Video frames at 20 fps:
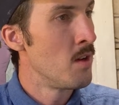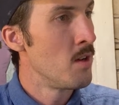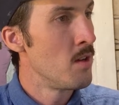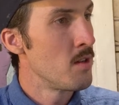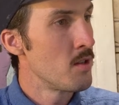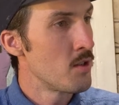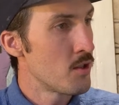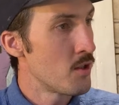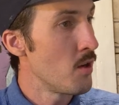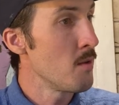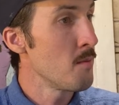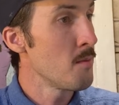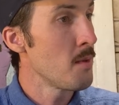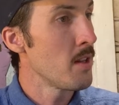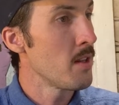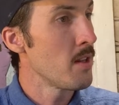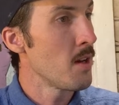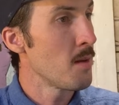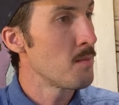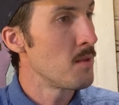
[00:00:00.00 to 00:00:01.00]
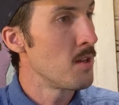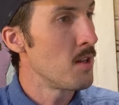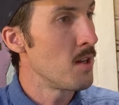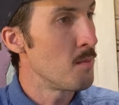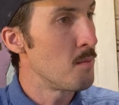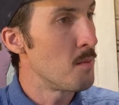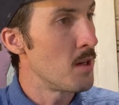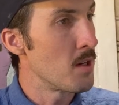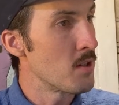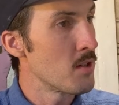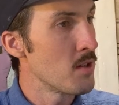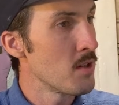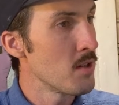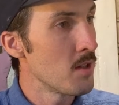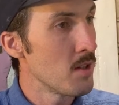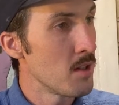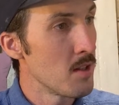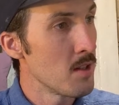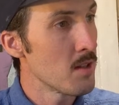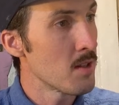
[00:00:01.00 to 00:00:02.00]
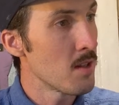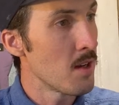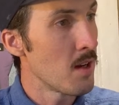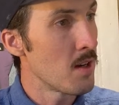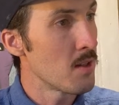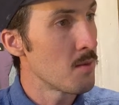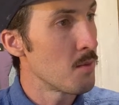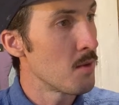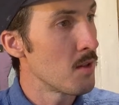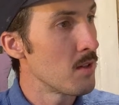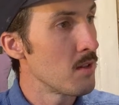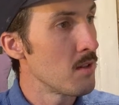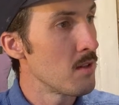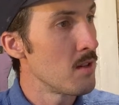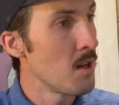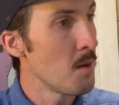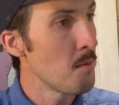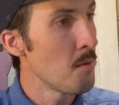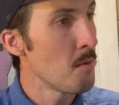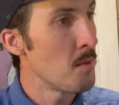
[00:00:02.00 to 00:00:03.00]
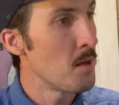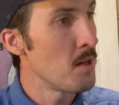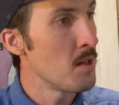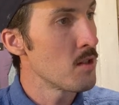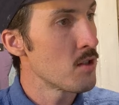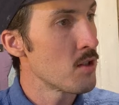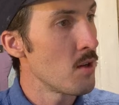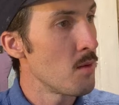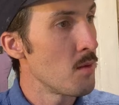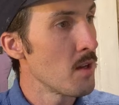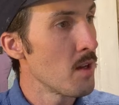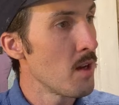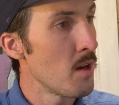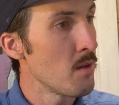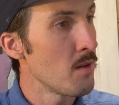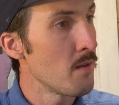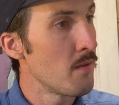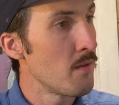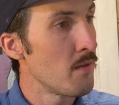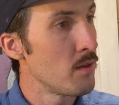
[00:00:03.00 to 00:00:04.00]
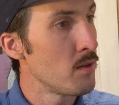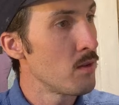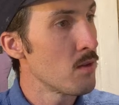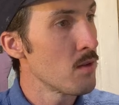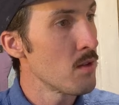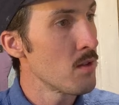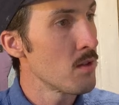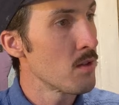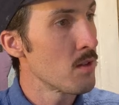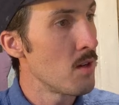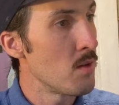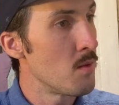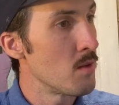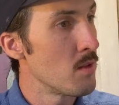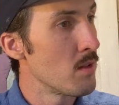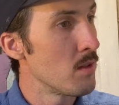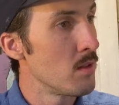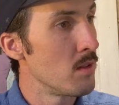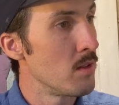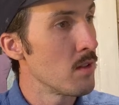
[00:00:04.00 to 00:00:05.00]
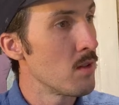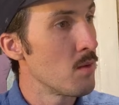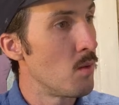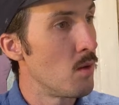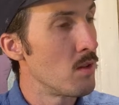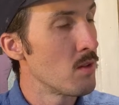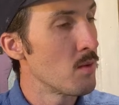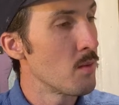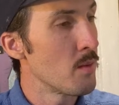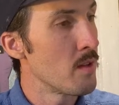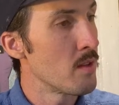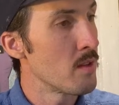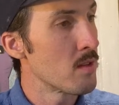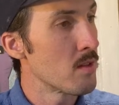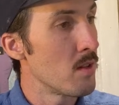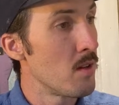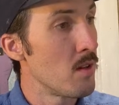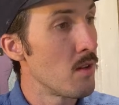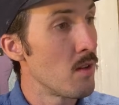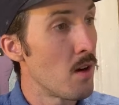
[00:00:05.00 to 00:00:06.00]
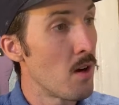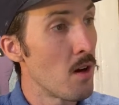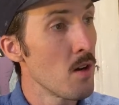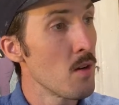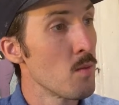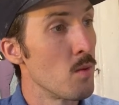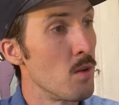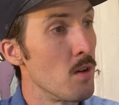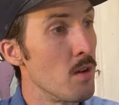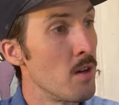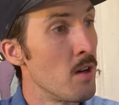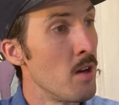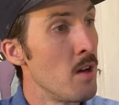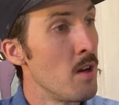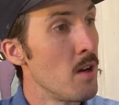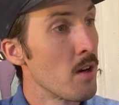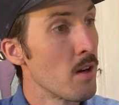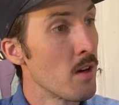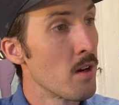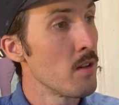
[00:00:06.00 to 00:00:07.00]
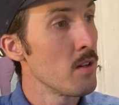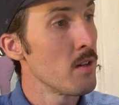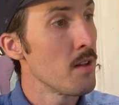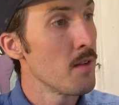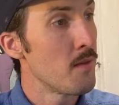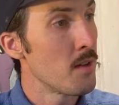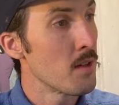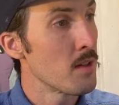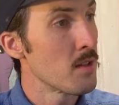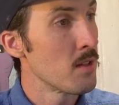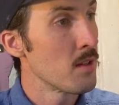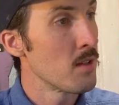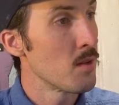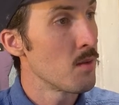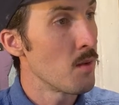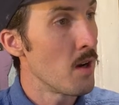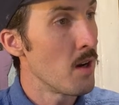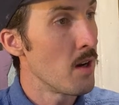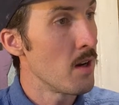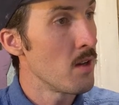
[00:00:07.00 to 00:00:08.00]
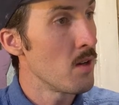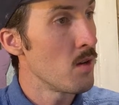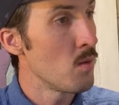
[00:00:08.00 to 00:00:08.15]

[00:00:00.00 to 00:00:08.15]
Shown by the updated pictures, the inside has been cleaned up a bit, showing how the floor is going to look once we install the hardwood currently fixing the radio